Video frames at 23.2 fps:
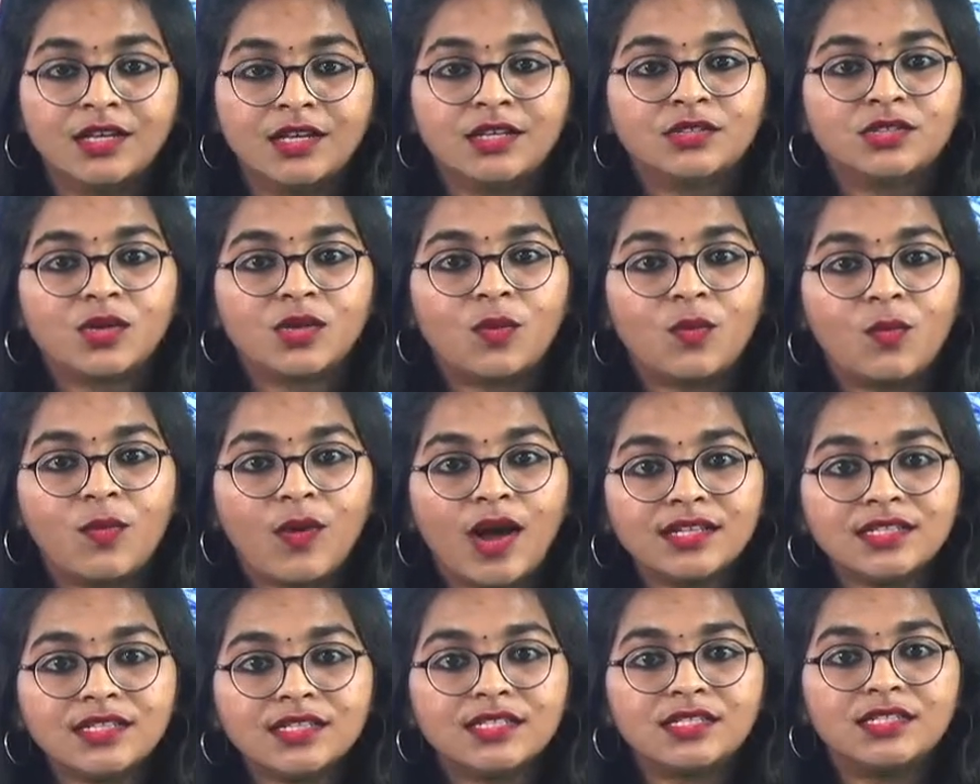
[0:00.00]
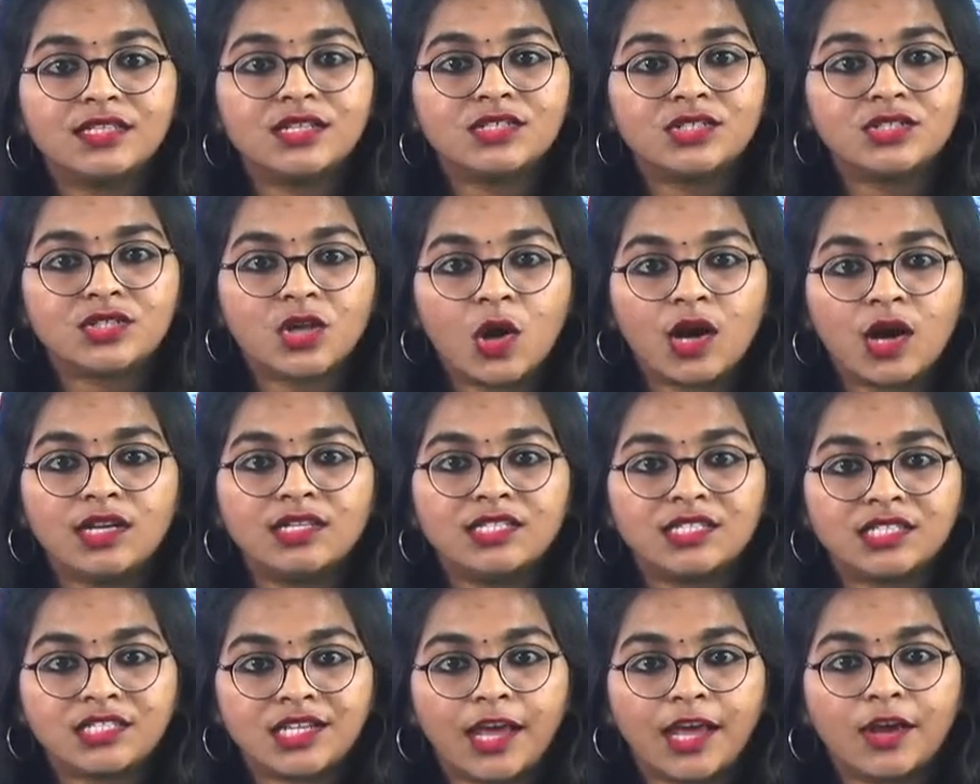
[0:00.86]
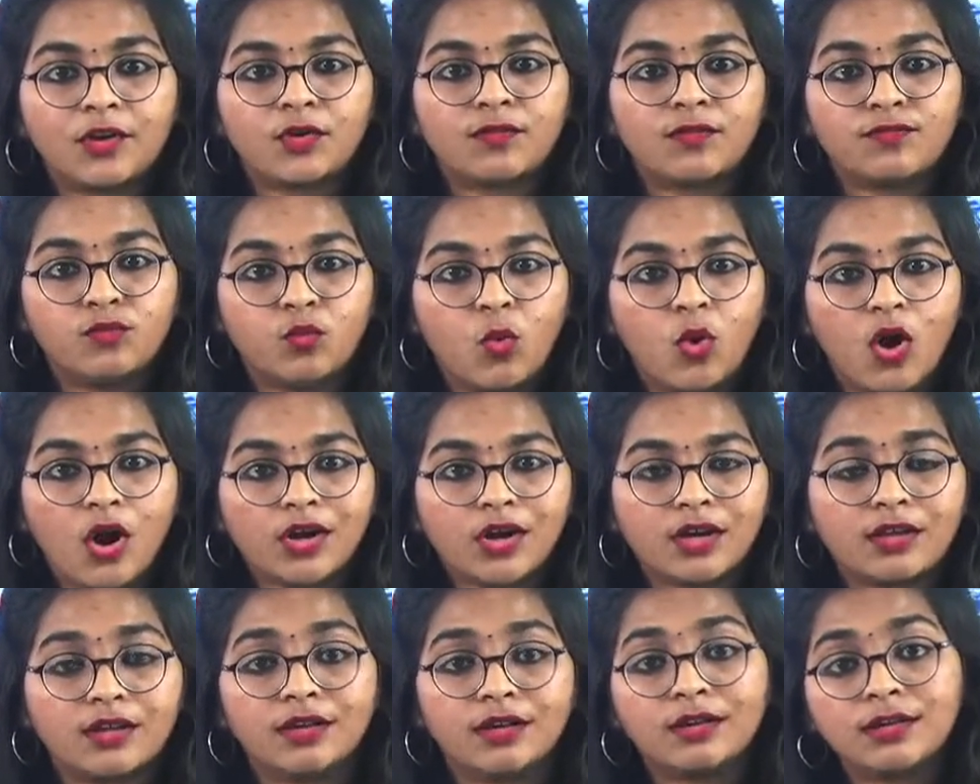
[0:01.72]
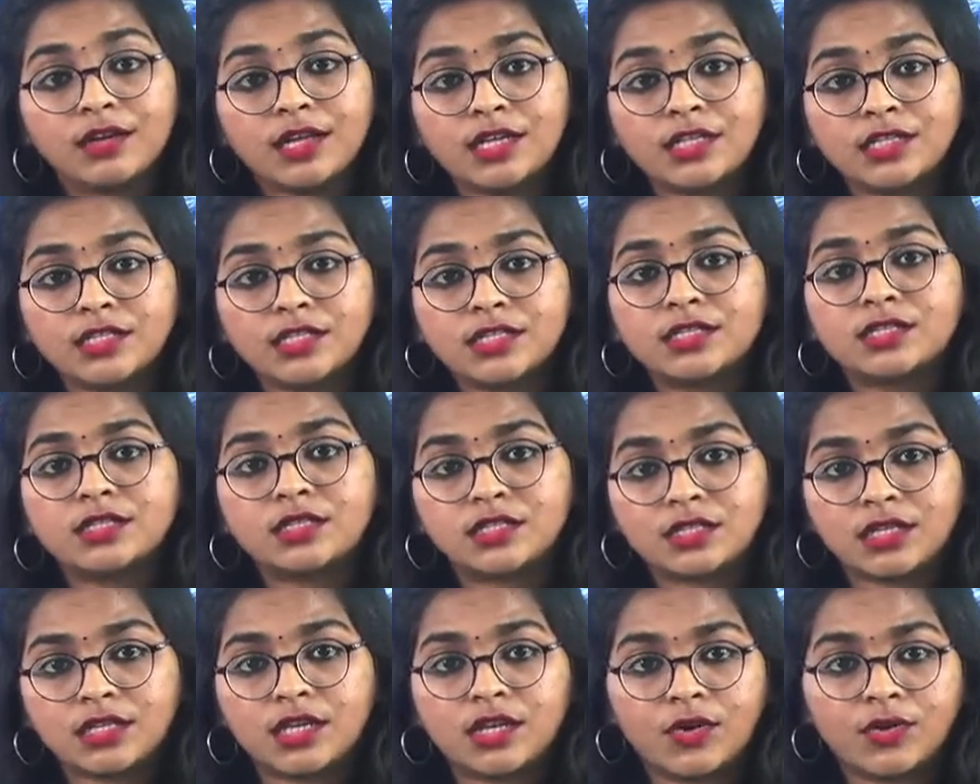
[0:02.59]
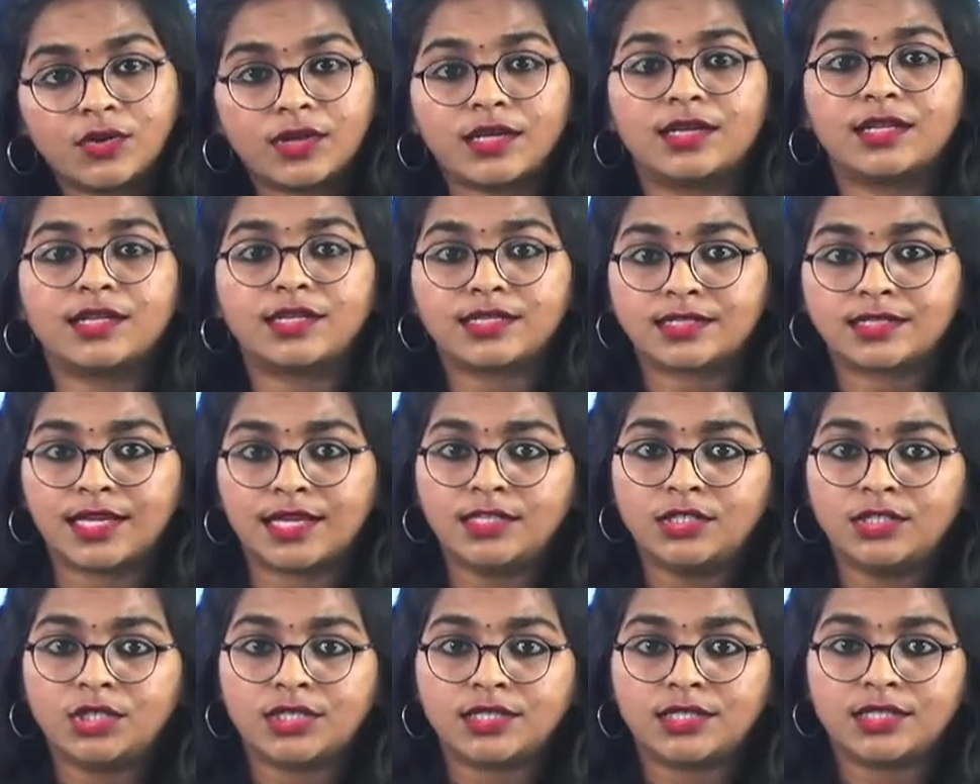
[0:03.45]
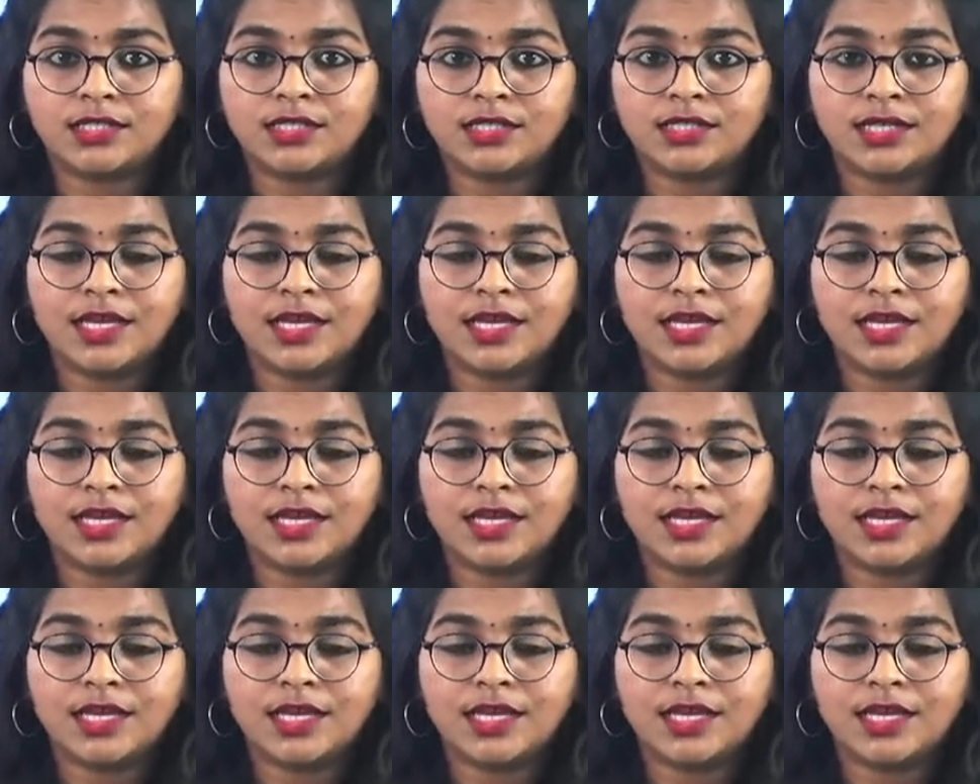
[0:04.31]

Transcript: So once the solid state of water reaches the 0 degrees Celsius,